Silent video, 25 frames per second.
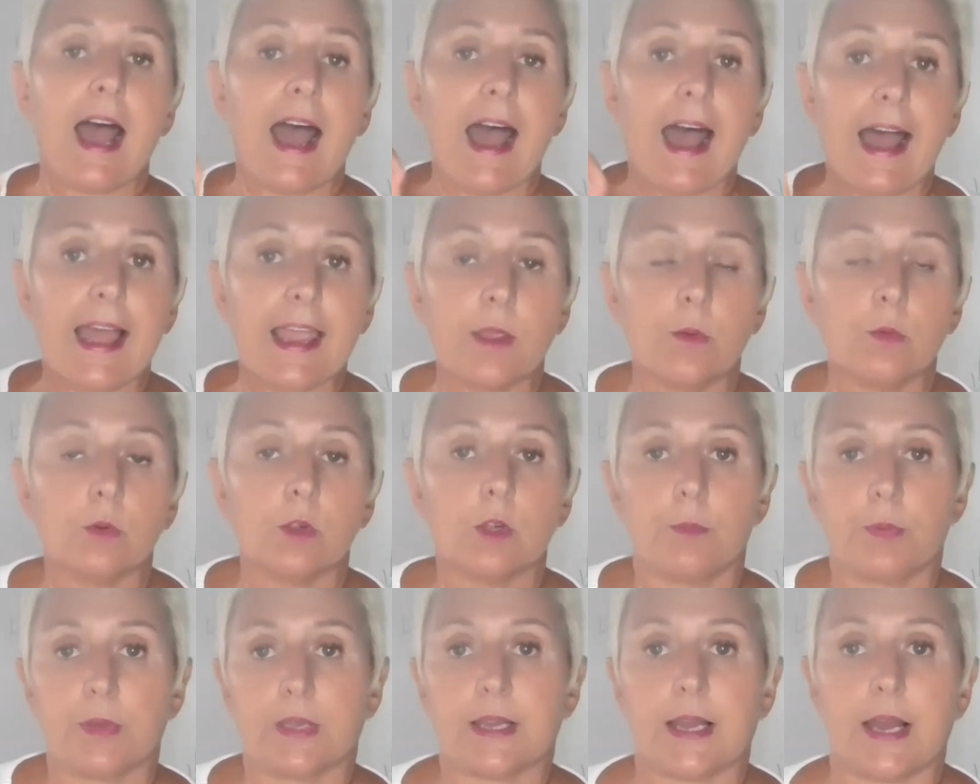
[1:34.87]
I
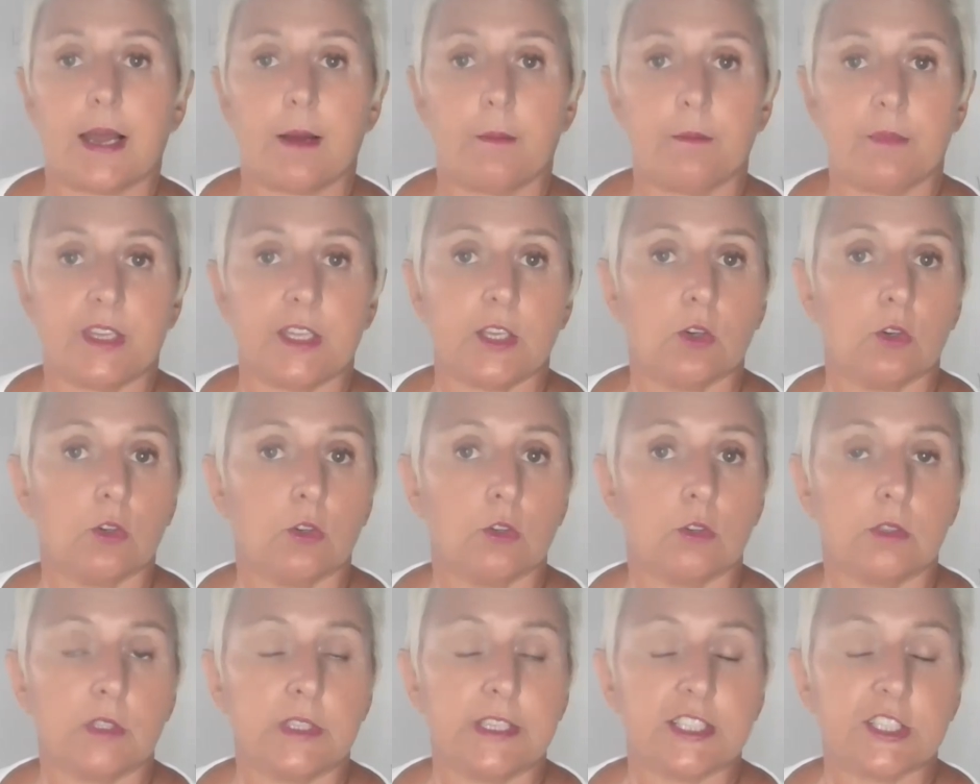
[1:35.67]
will become the
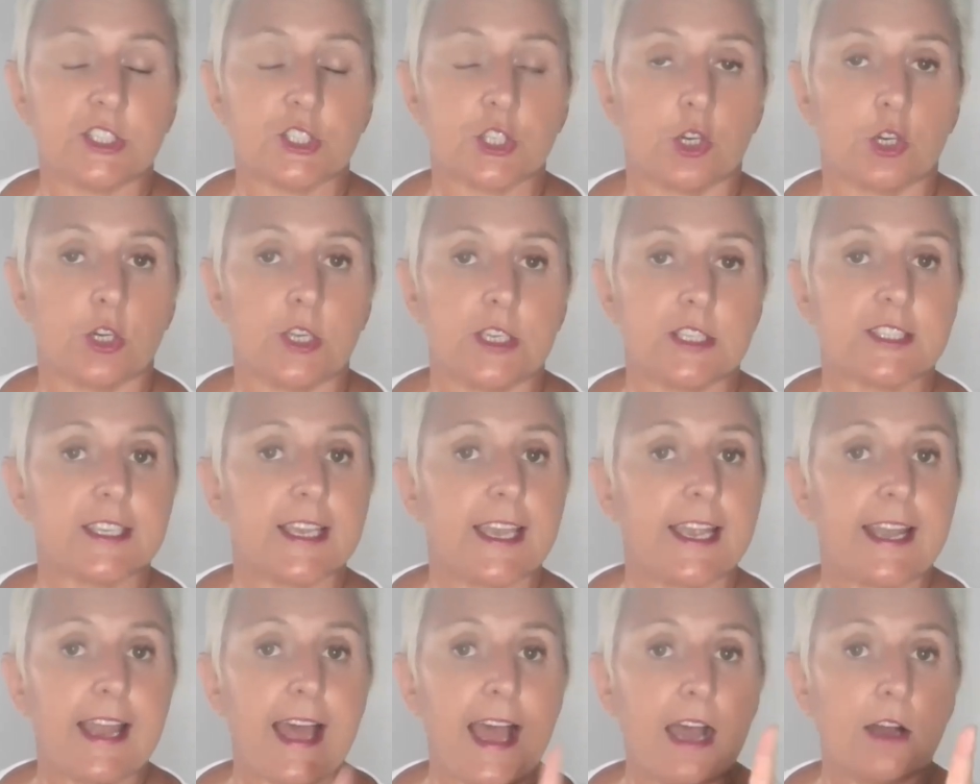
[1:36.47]
only choice.
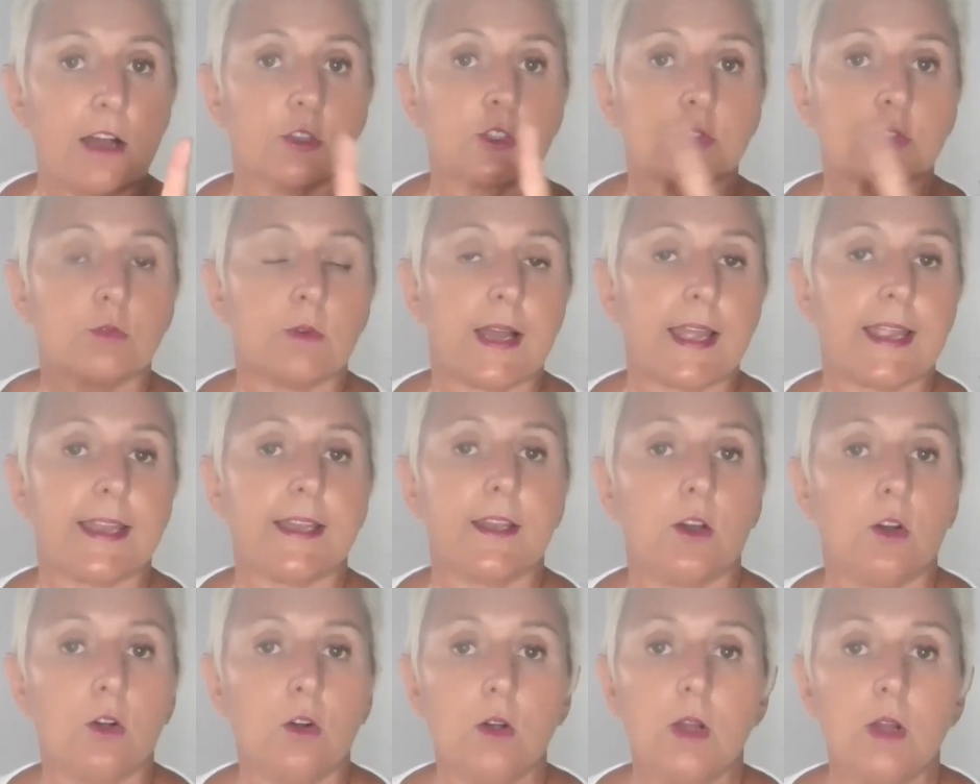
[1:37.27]
And how do I
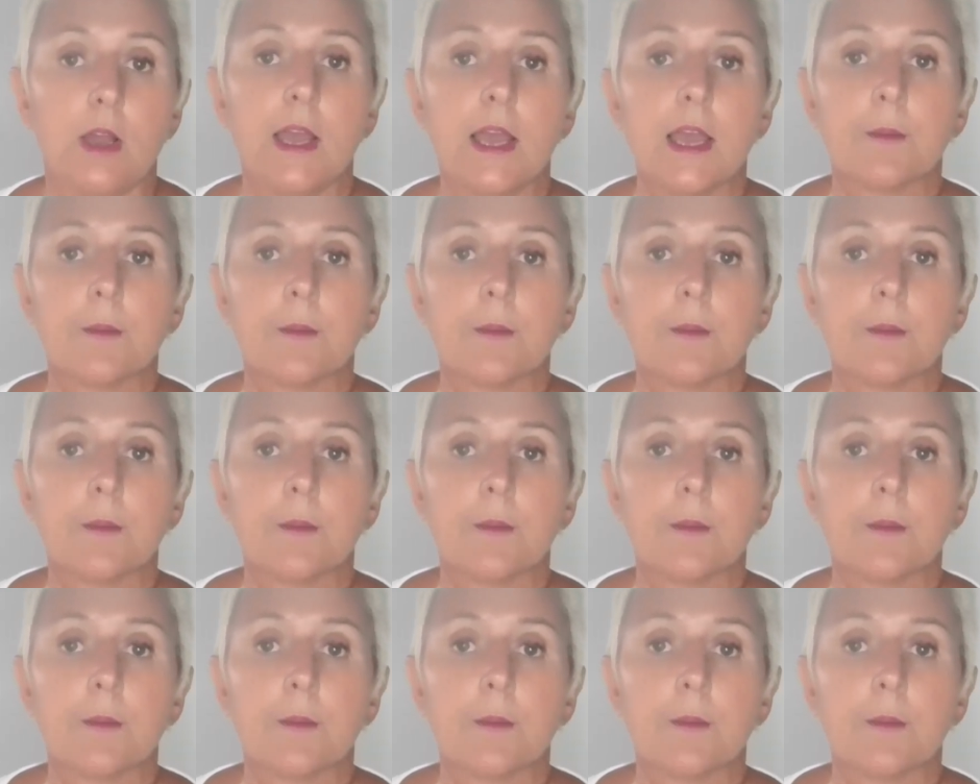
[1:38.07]
know?